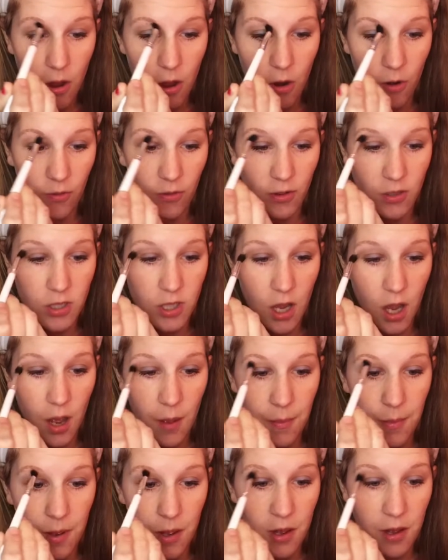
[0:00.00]
over
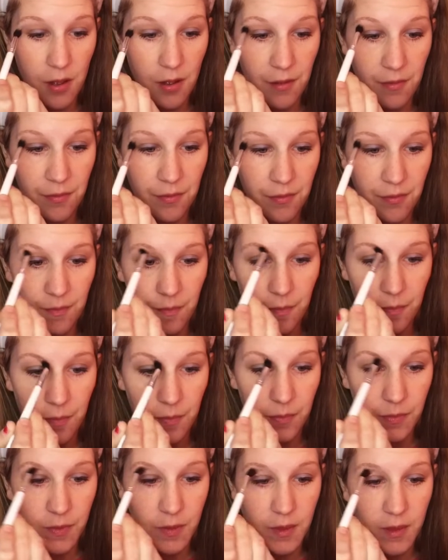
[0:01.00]
top of
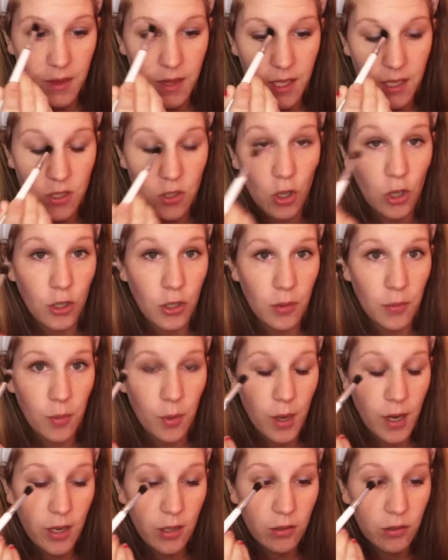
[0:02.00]
the darker
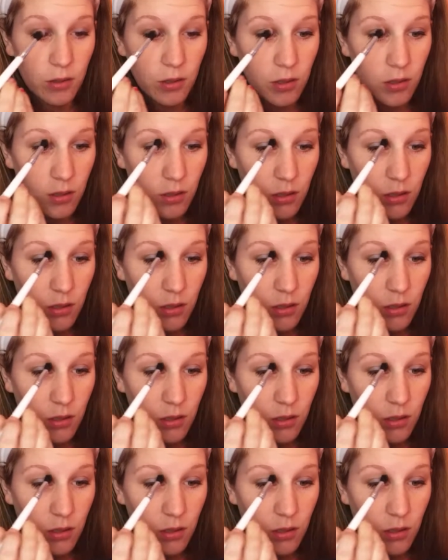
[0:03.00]
brown.